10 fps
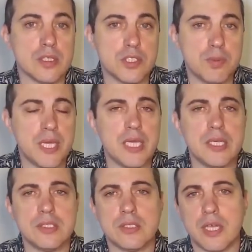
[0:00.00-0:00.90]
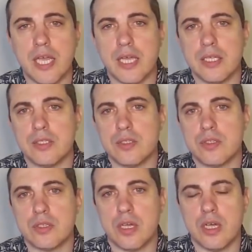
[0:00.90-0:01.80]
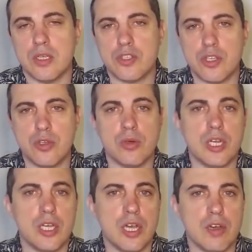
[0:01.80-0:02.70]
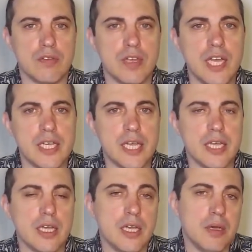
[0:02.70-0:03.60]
the speed and uh, security of Lightning